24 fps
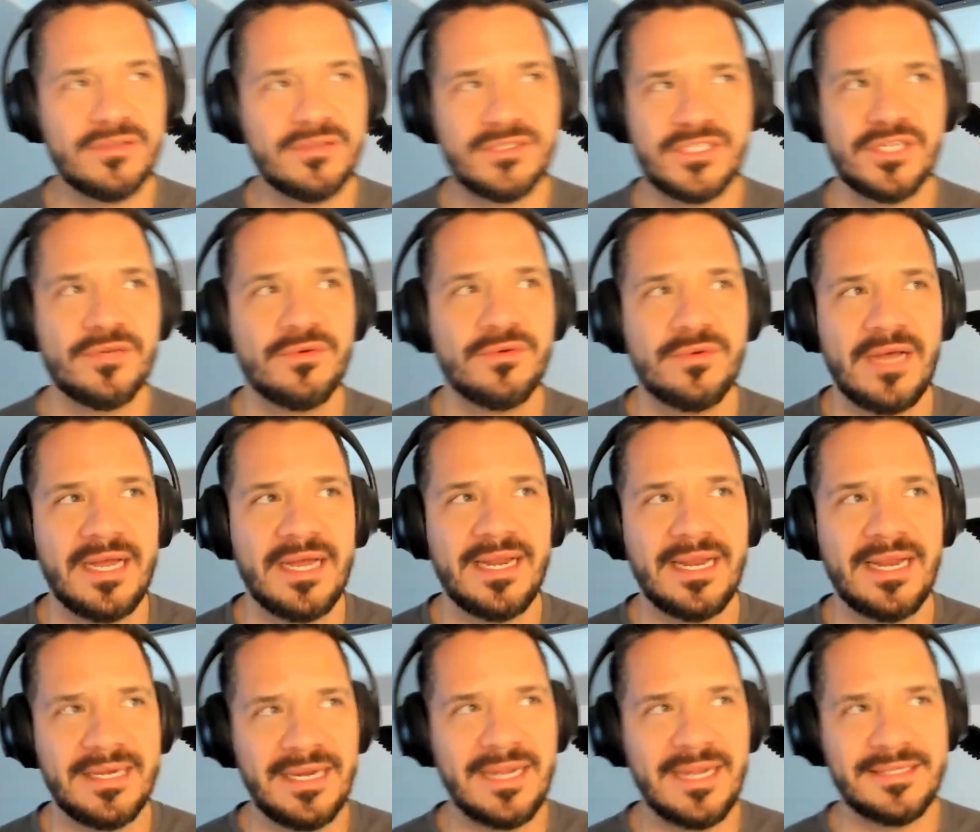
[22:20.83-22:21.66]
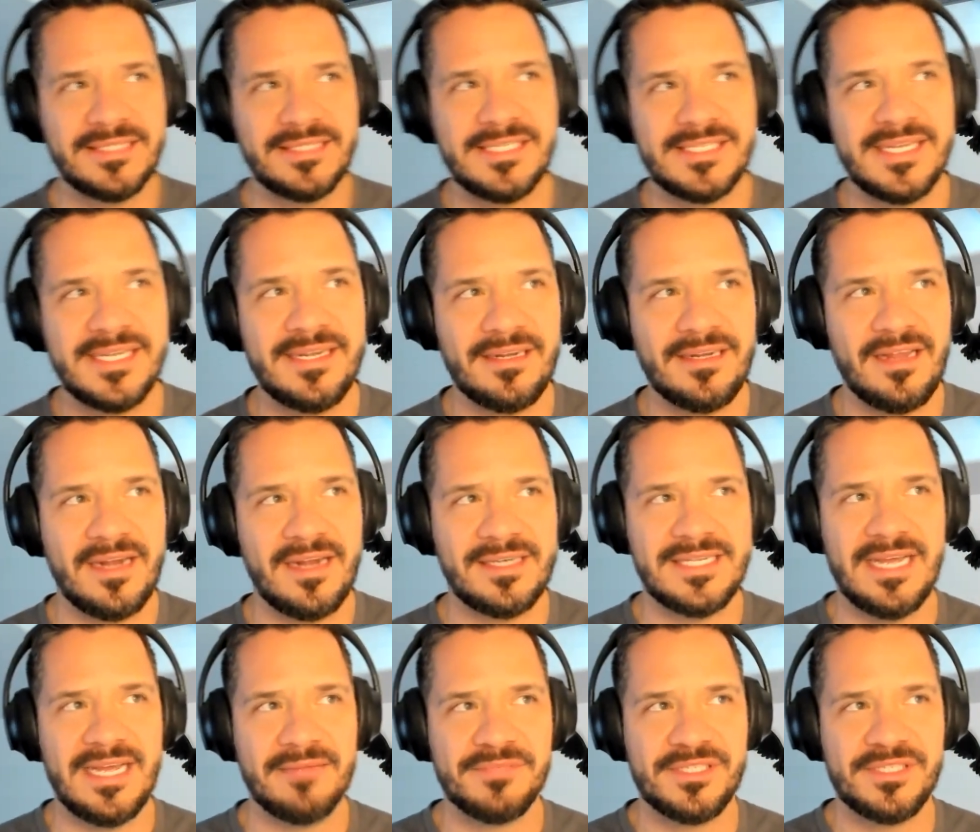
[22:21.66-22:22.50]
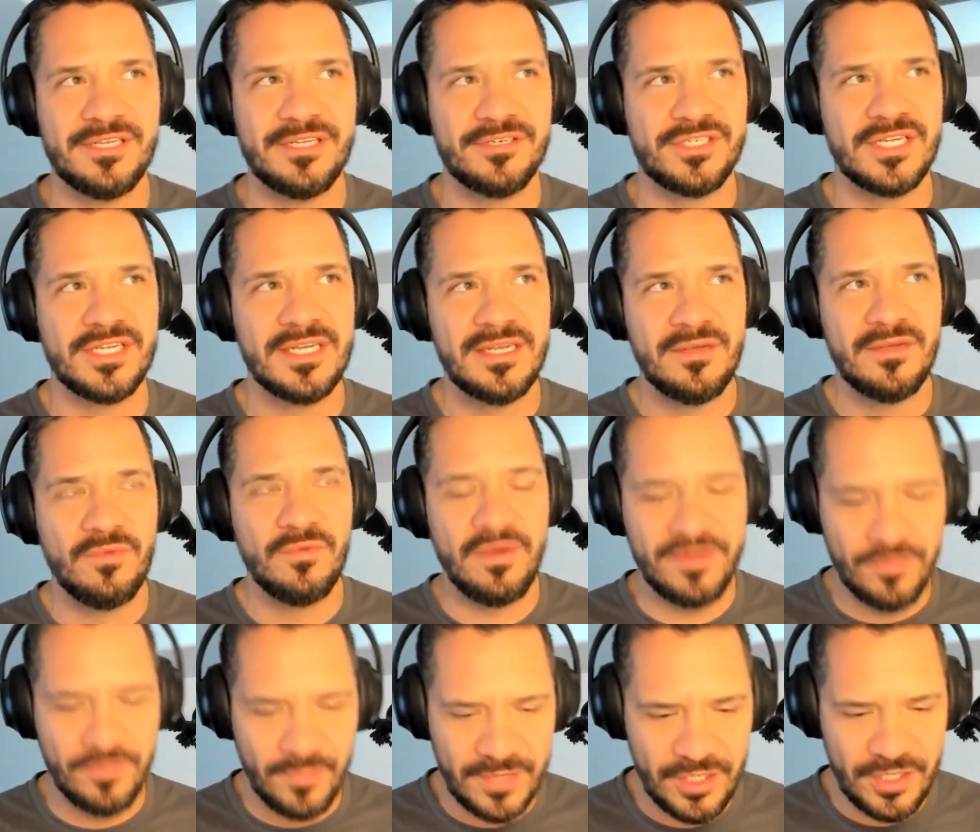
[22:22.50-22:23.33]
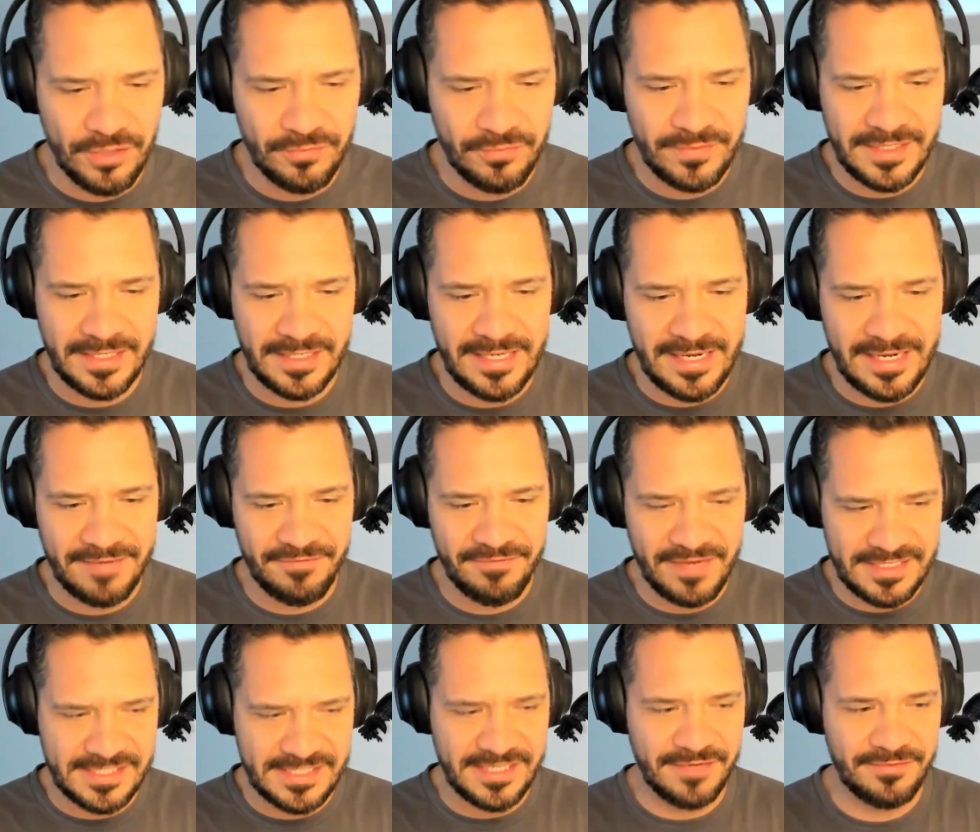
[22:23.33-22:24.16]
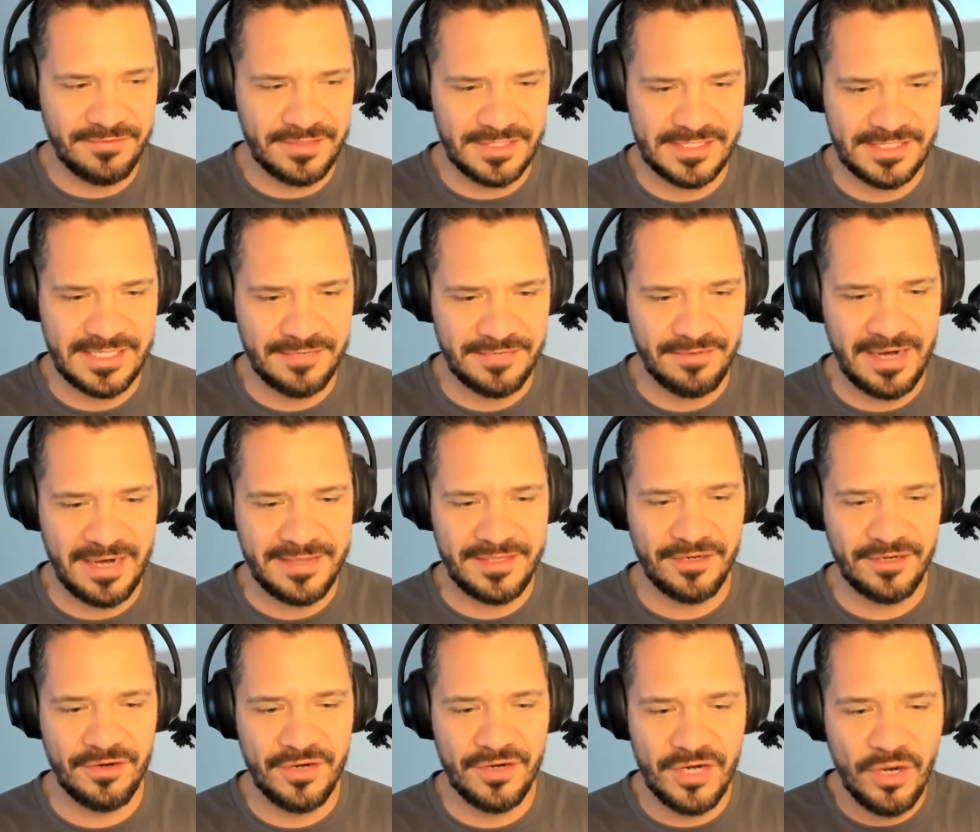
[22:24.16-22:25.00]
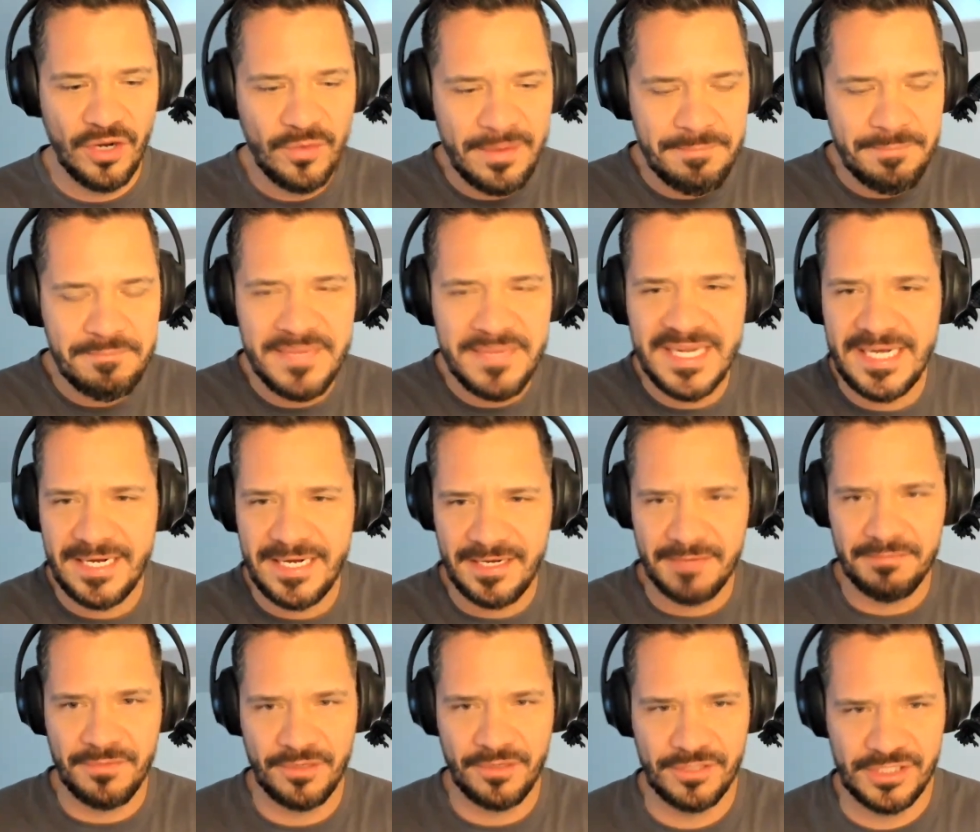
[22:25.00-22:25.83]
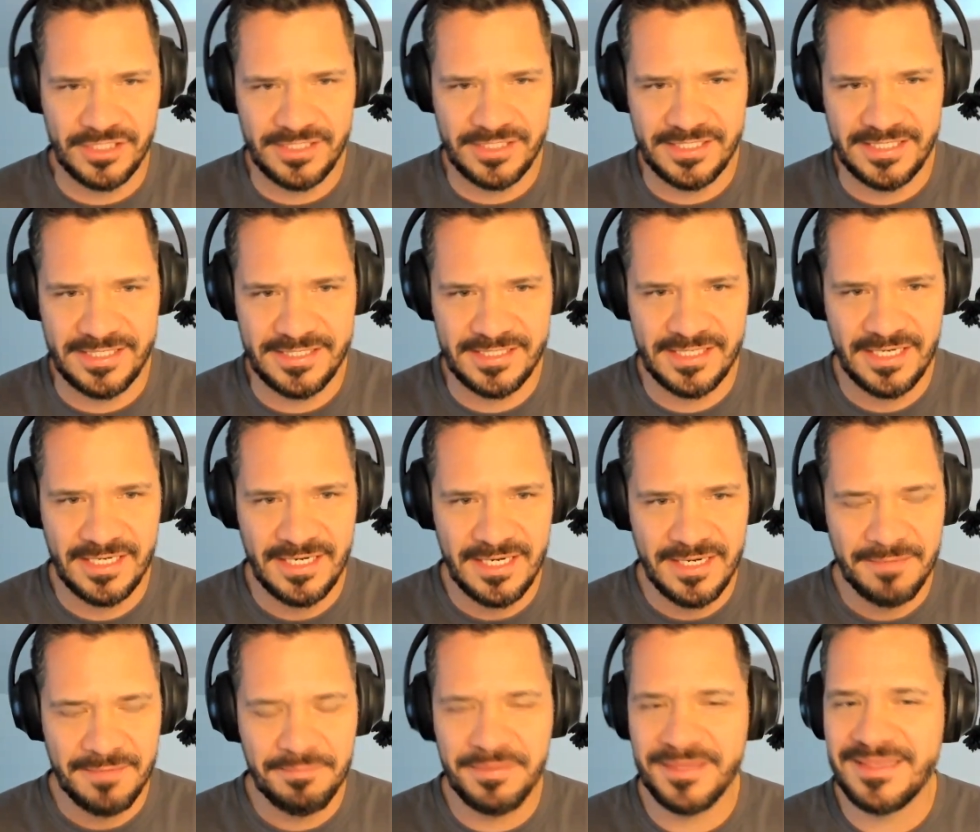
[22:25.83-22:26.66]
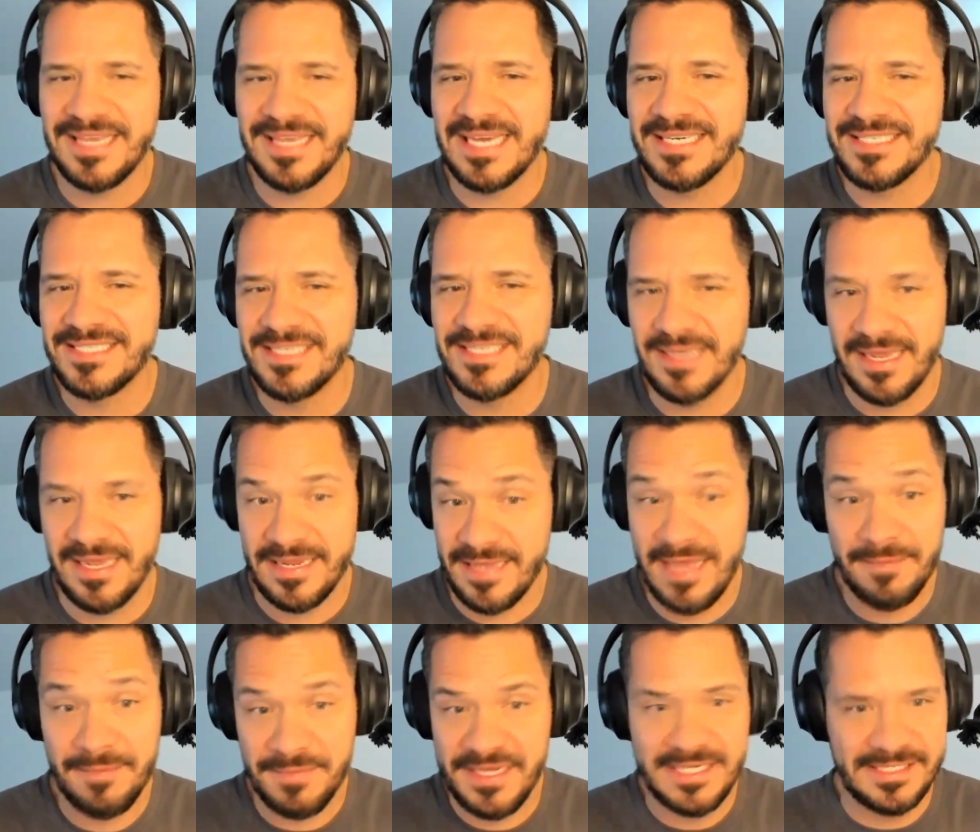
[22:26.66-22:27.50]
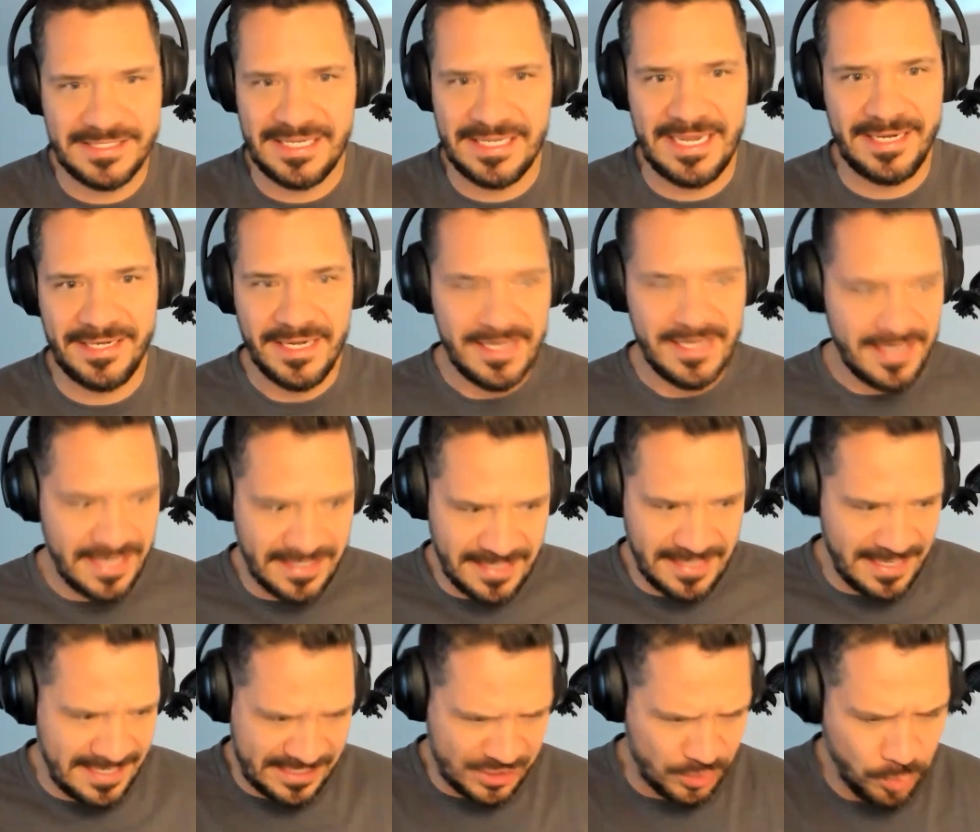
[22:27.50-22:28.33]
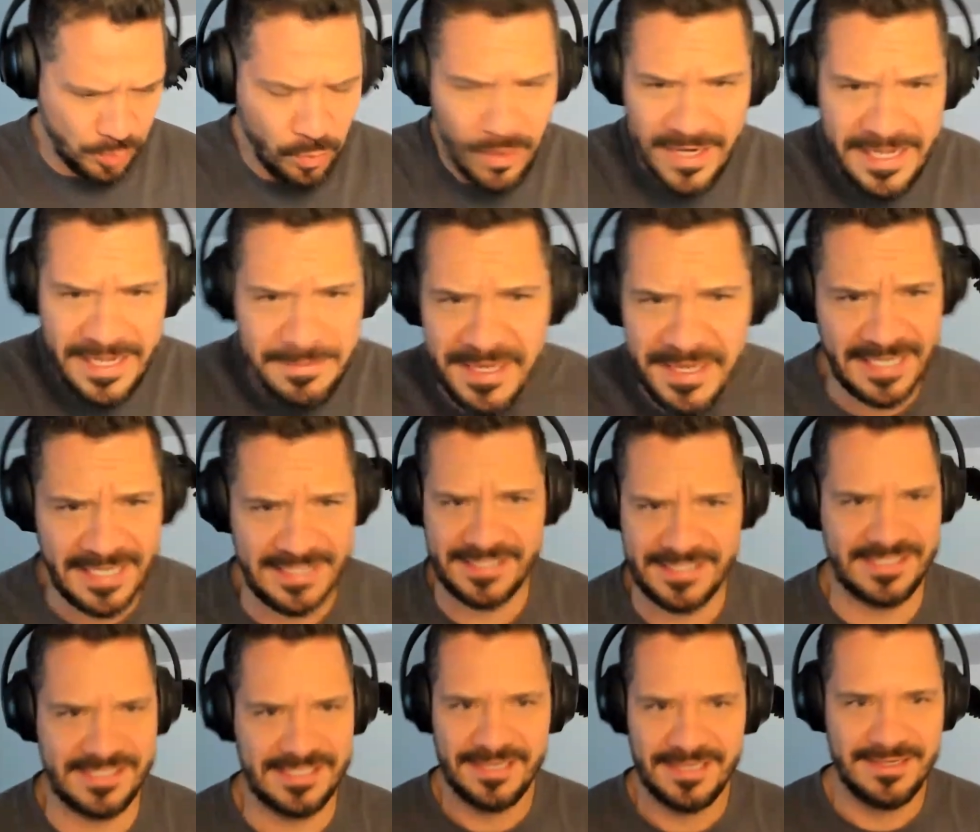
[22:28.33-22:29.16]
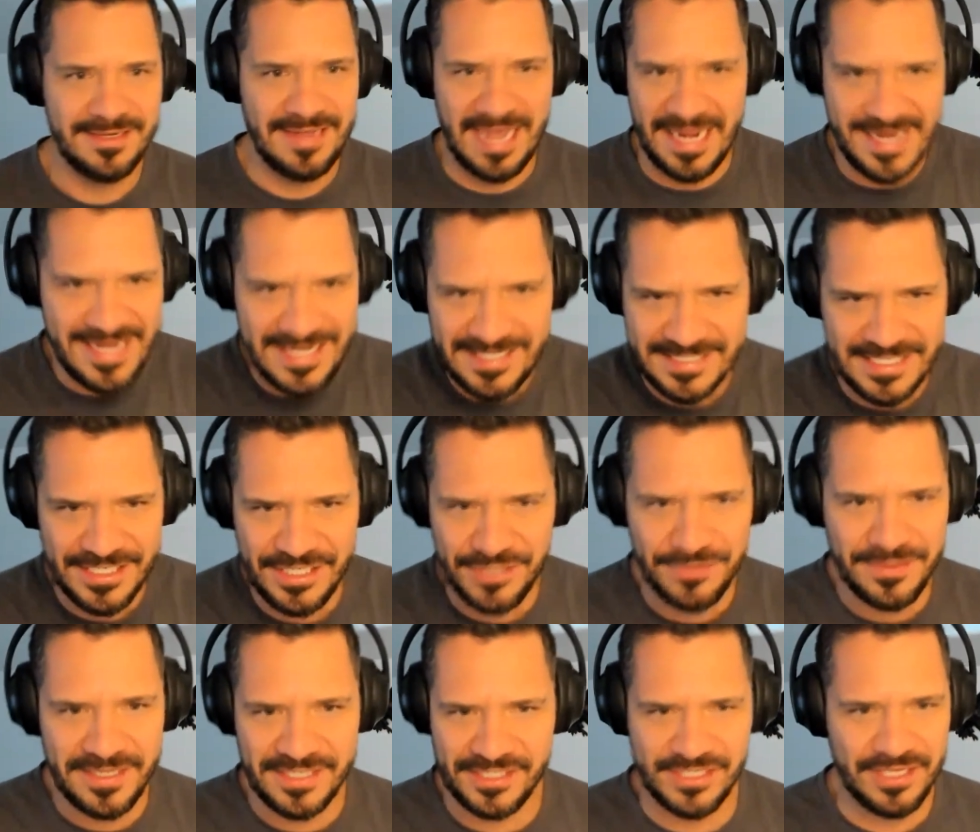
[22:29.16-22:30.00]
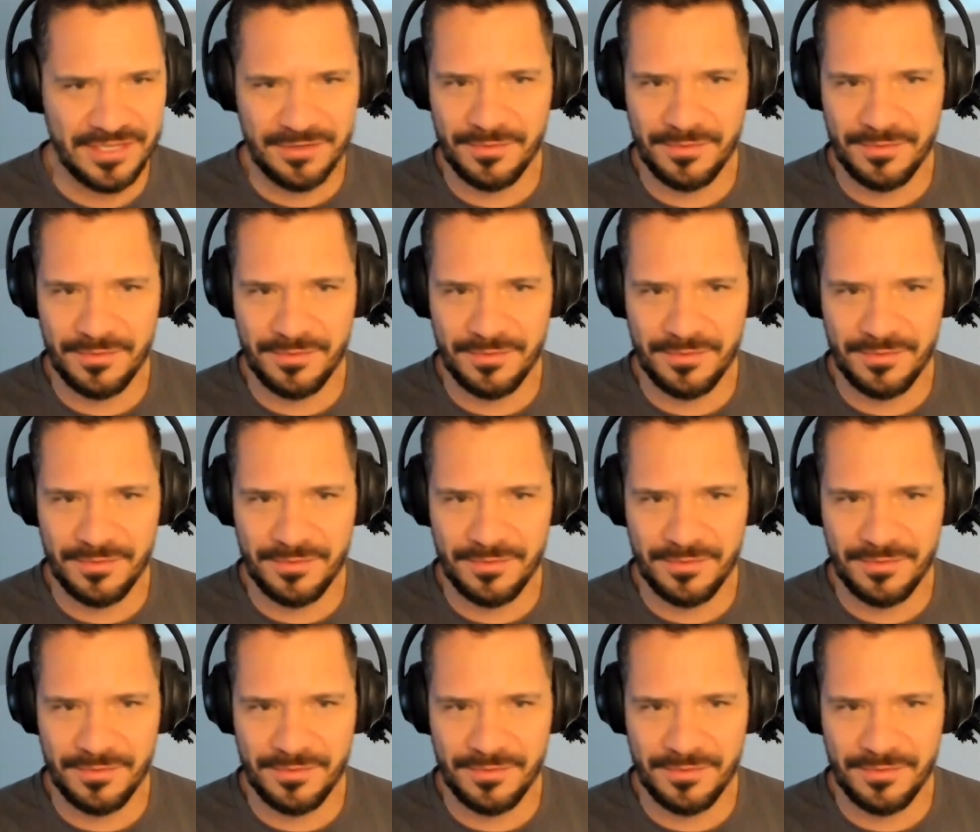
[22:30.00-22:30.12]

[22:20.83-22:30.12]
So I like to say a lot of times there's, when you're investing in real estate, right, there are no immediate emergencies, but that, and that means like in the next 20 minutes, I need to do this.